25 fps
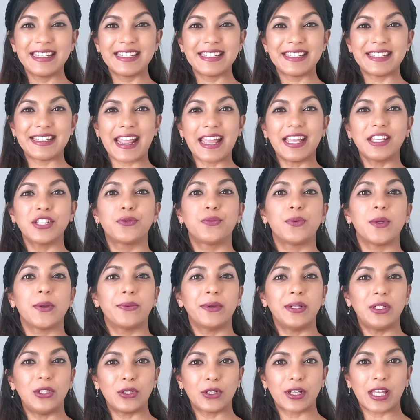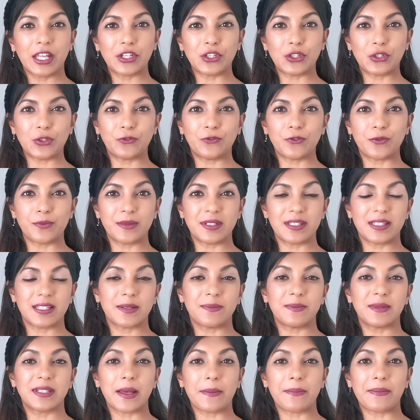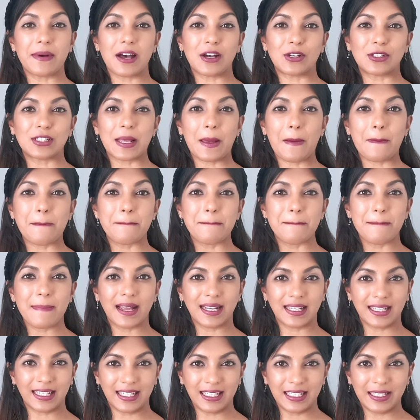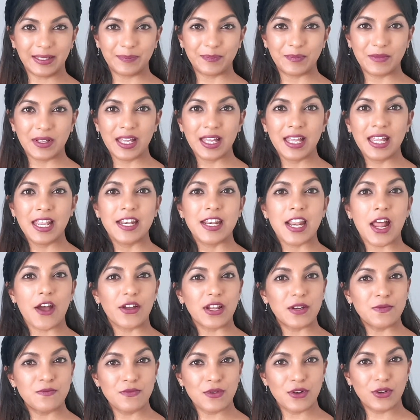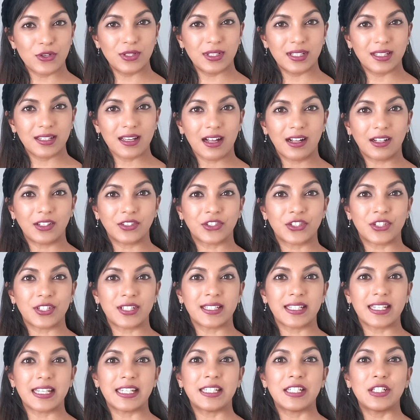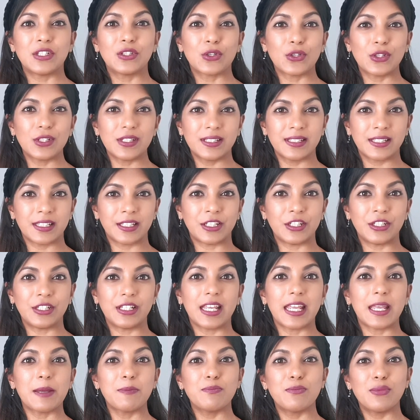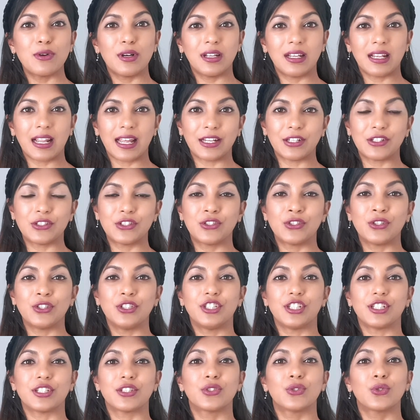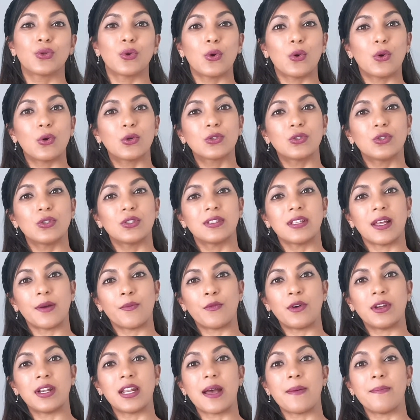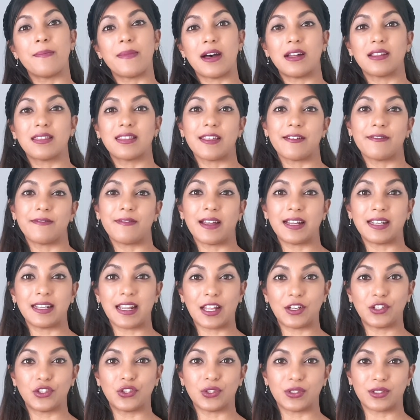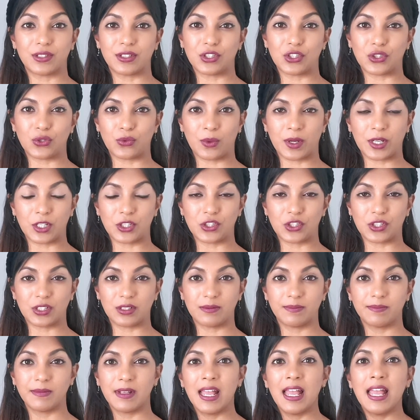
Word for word: Next, we will look at euphemisms about money. Now, in most cultures, it is considered impolite to just talk to someone about their financial situation.